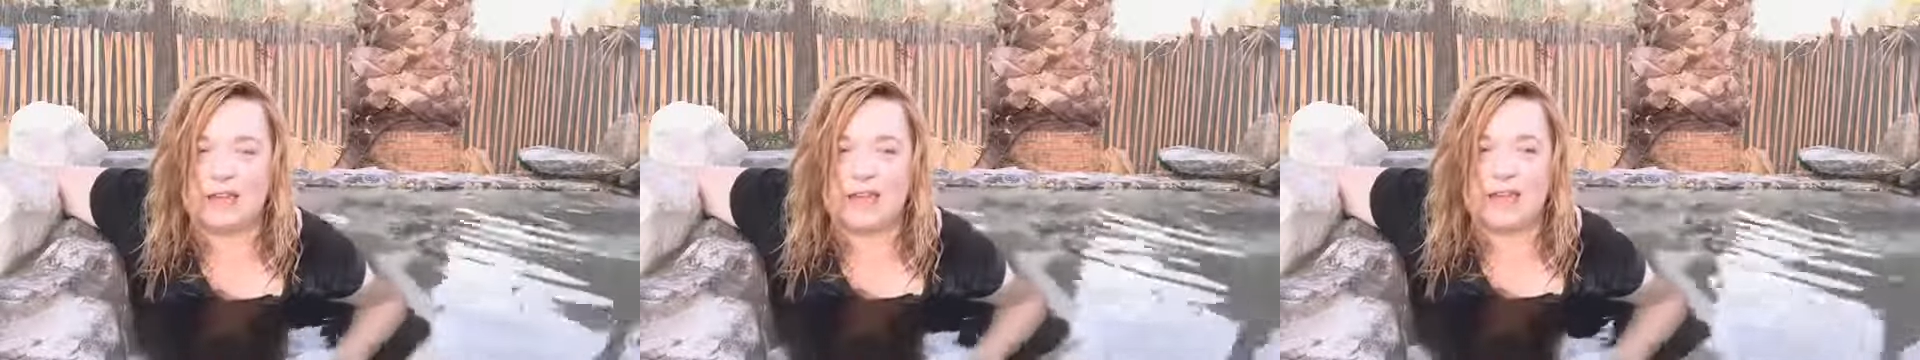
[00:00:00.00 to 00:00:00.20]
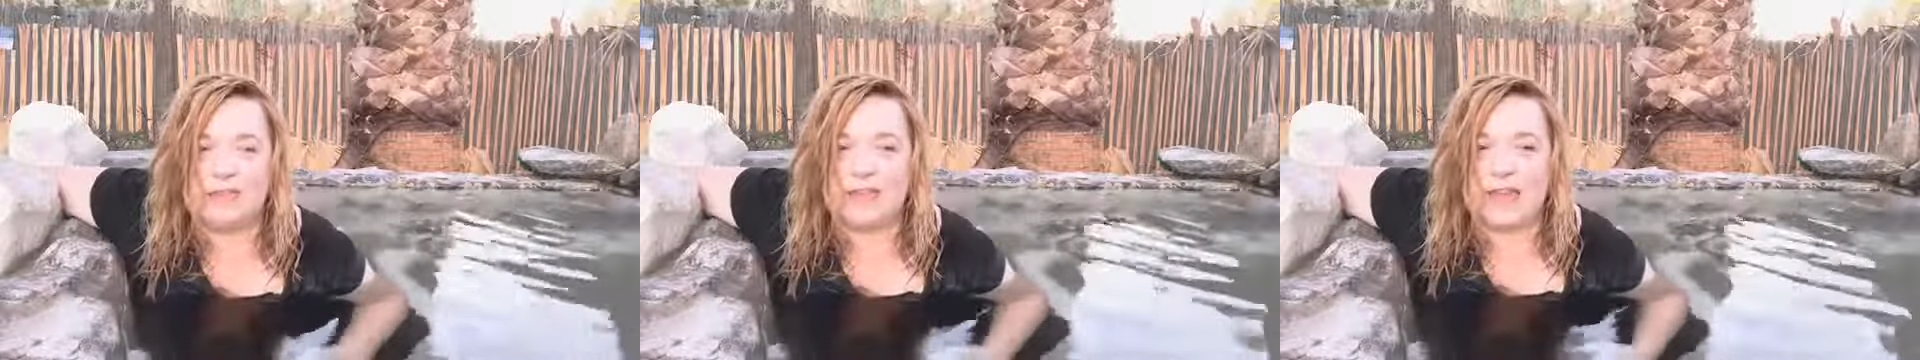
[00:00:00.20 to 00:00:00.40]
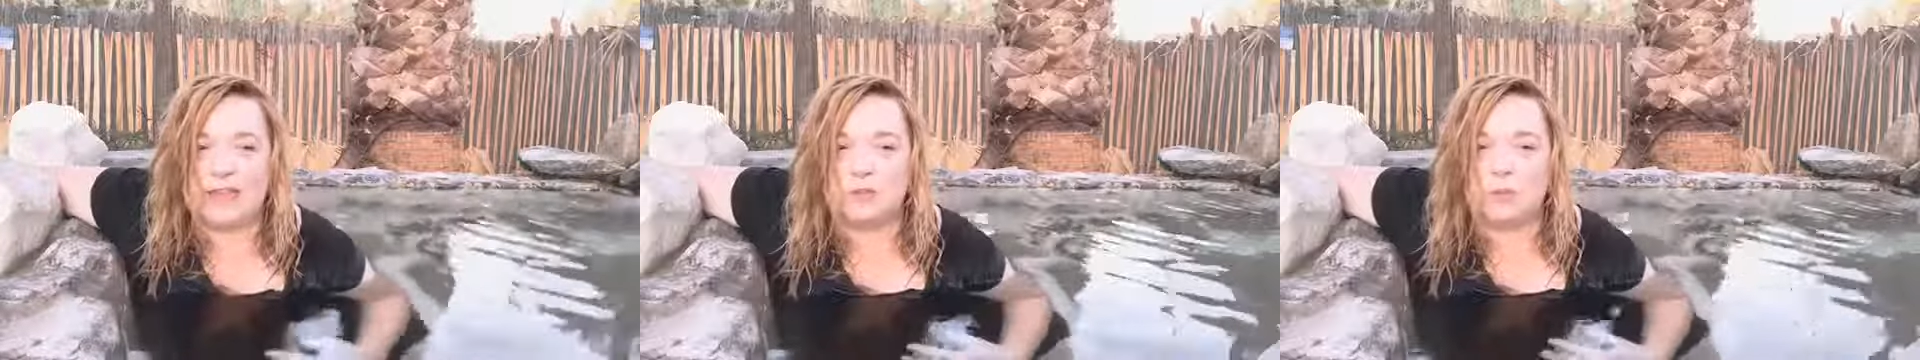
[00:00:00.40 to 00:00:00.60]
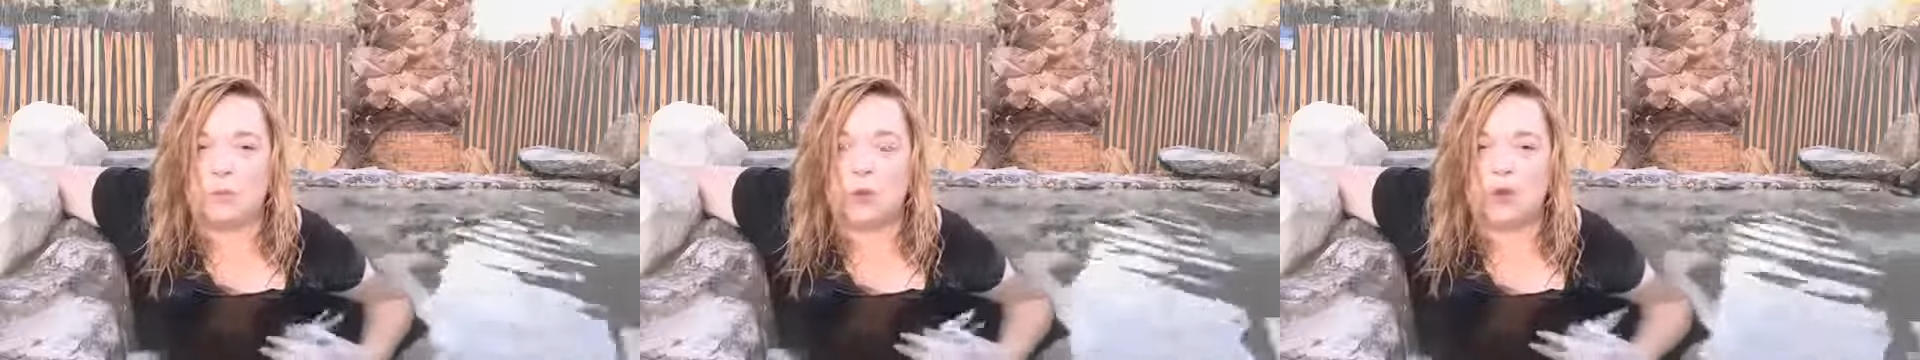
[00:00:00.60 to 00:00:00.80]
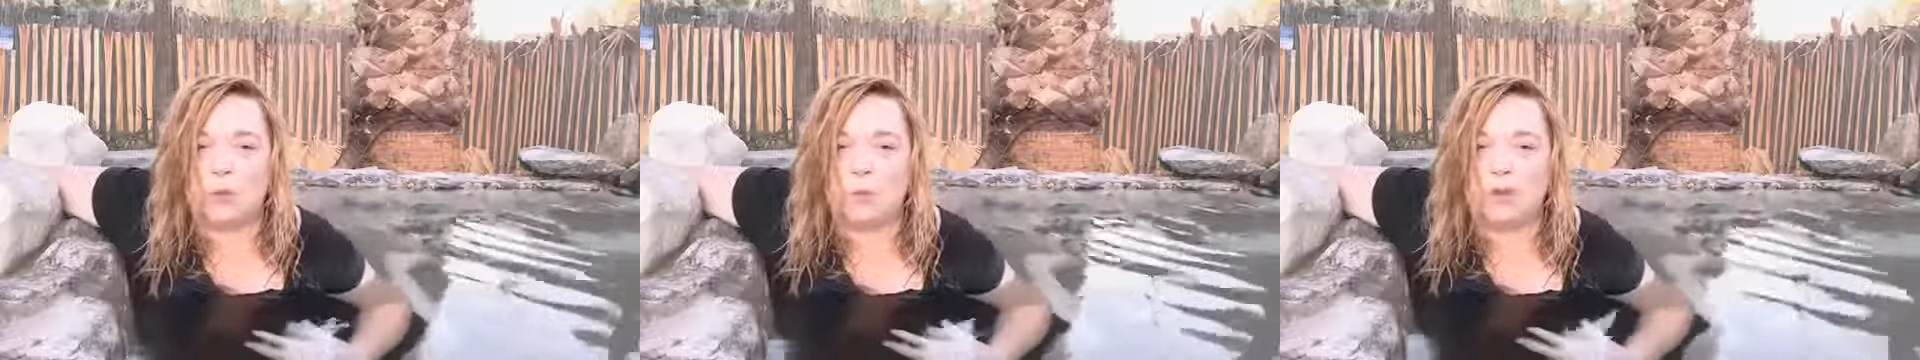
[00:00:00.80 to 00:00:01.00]
That's
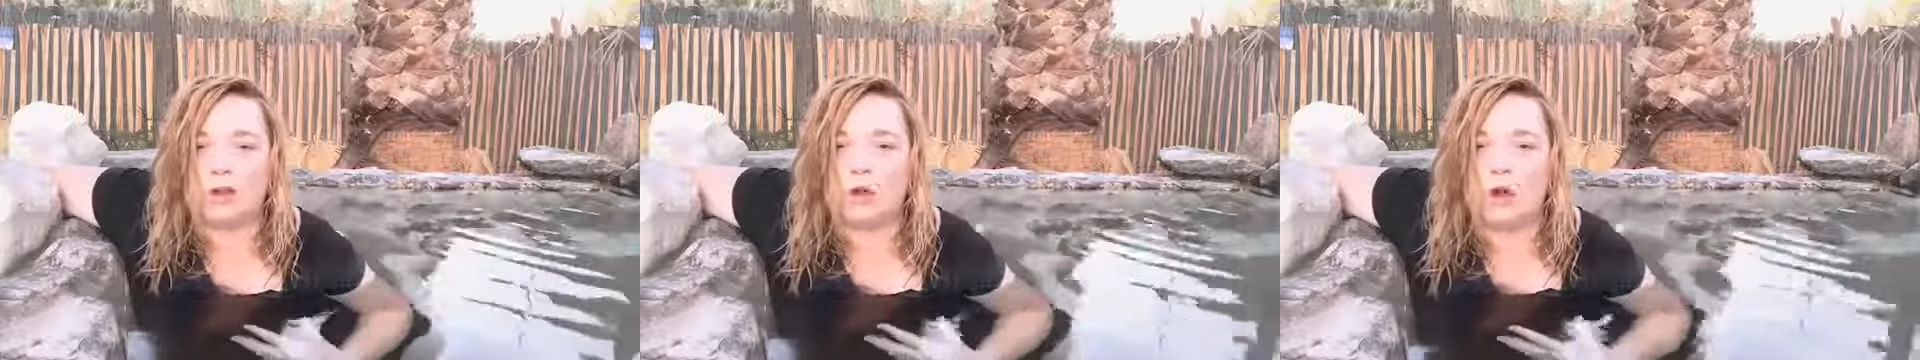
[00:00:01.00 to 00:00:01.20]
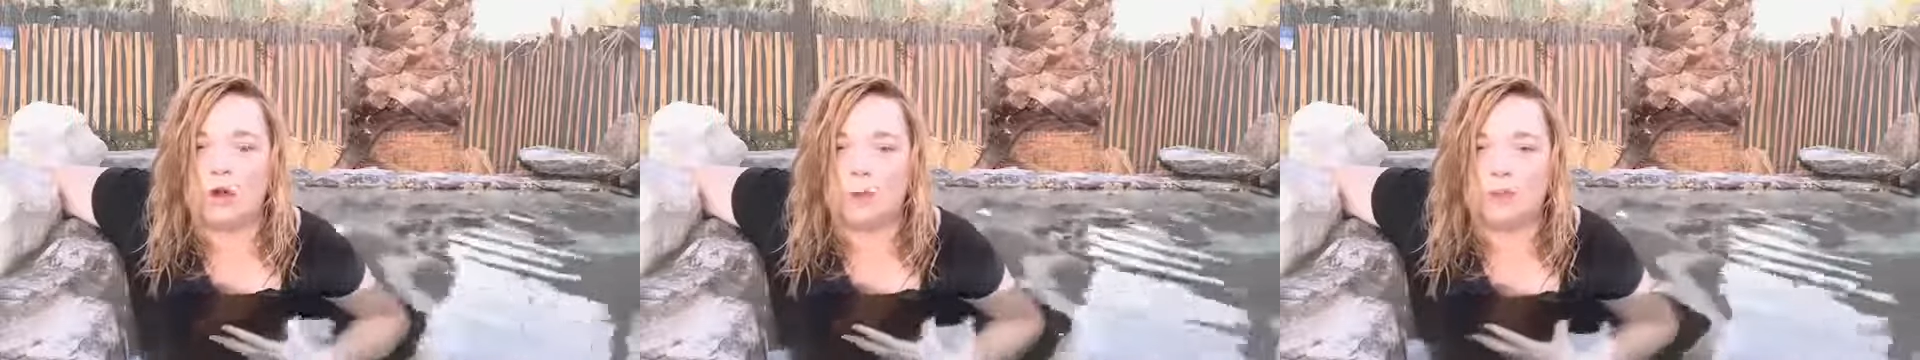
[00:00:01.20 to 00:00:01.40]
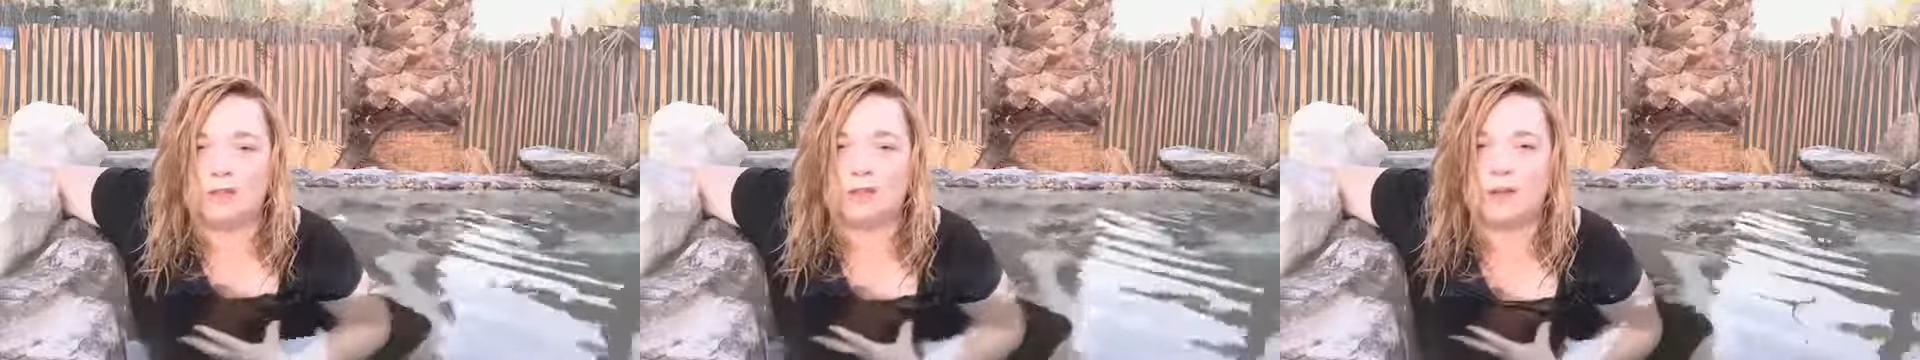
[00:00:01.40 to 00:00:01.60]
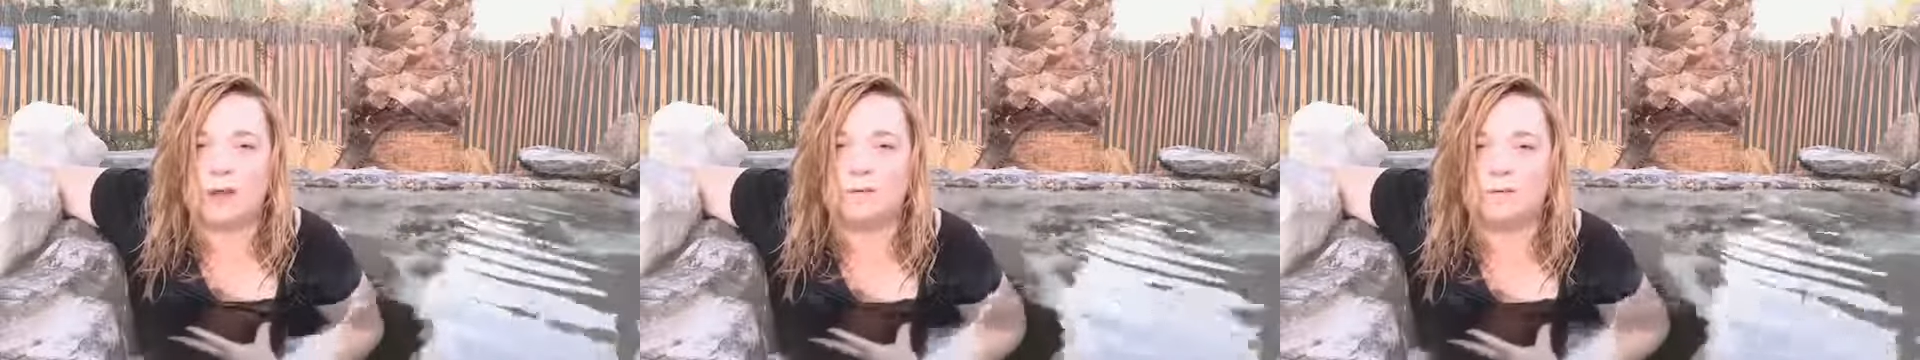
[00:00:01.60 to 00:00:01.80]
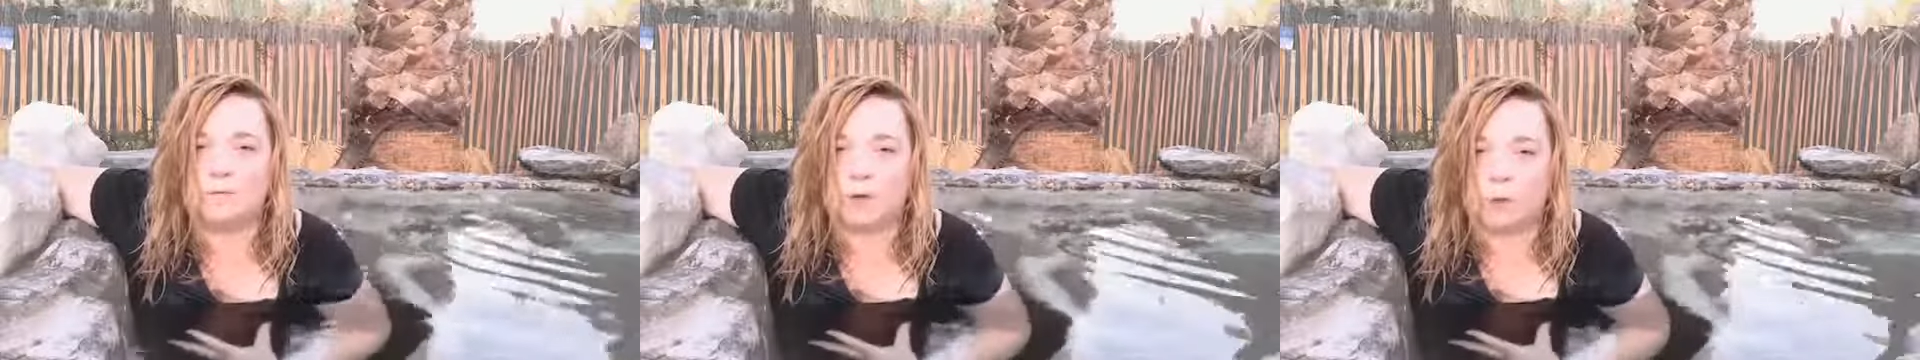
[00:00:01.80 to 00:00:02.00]
where I want to always
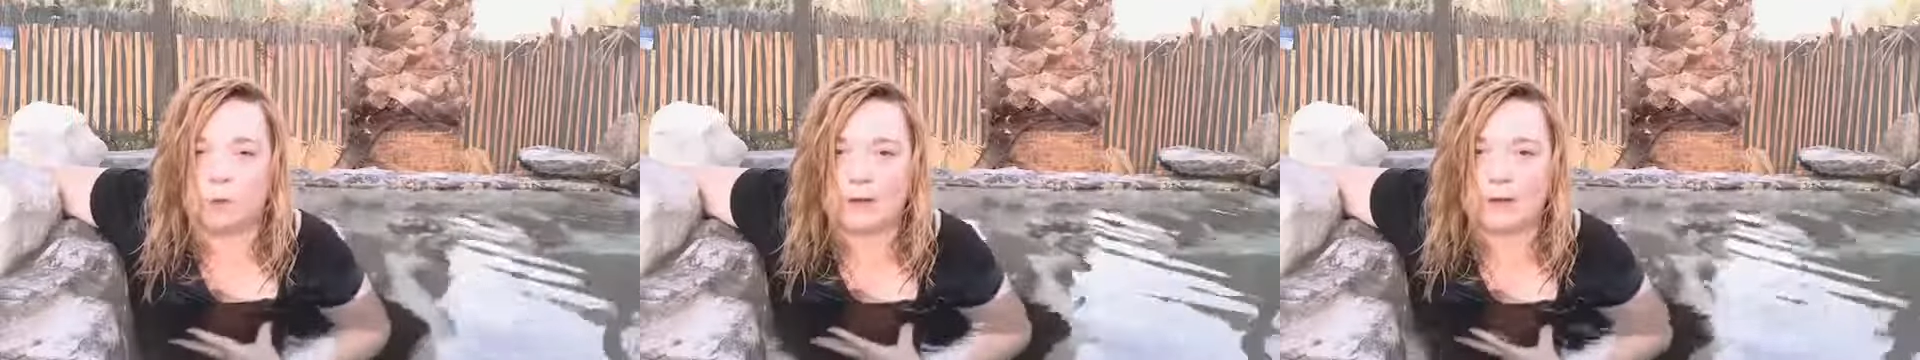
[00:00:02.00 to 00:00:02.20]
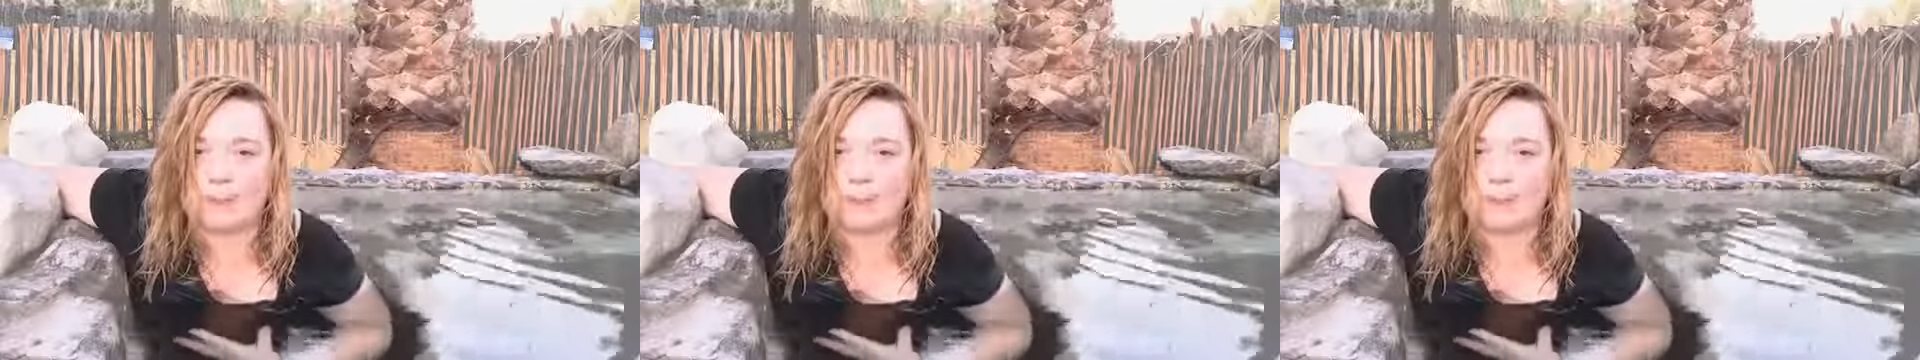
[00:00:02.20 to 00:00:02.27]
come from when